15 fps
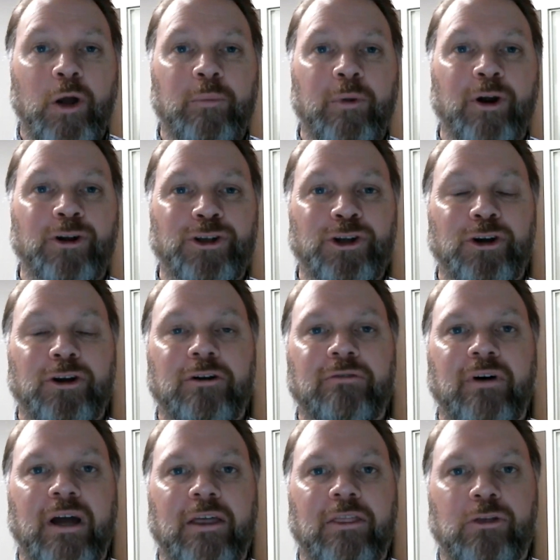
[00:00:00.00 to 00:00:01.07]
Primarily, you're going to
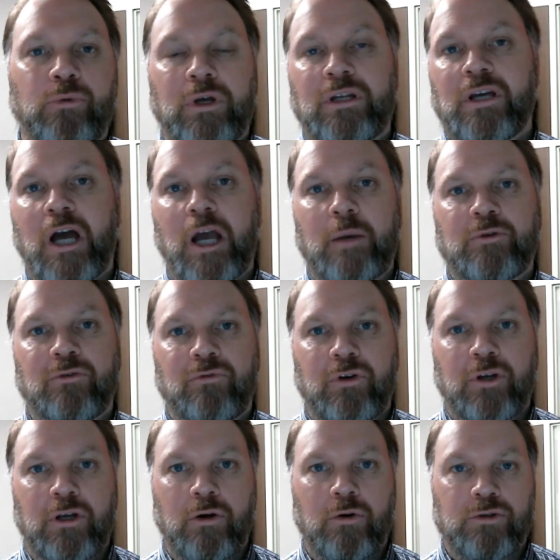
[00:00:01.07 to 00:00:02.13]
find three types of
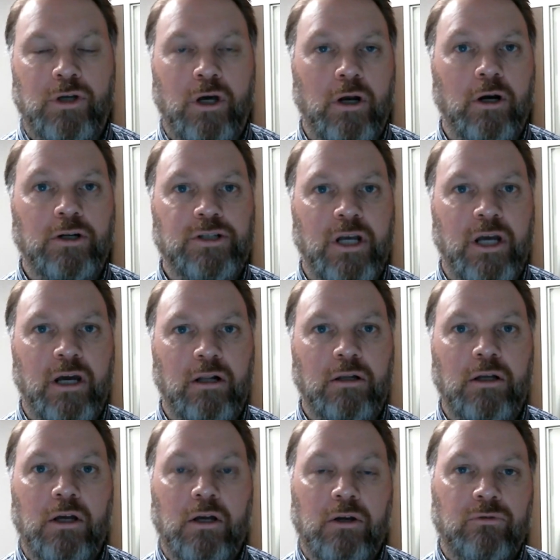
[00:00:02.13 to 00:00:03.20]
videos on our channel.